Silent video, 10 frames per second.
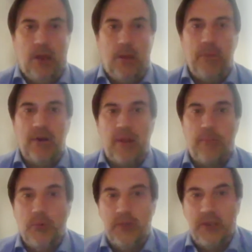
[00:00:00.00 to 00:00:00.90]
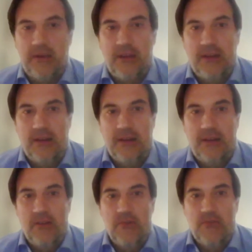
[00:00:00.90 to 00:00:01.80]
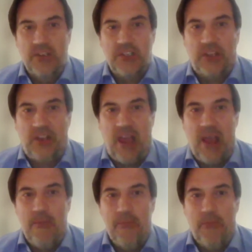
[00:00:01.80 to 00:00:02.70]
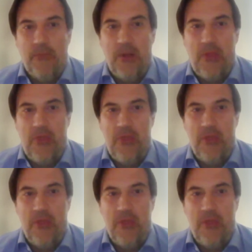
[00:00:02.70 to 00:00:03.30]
a bit like Putin in Russia, came with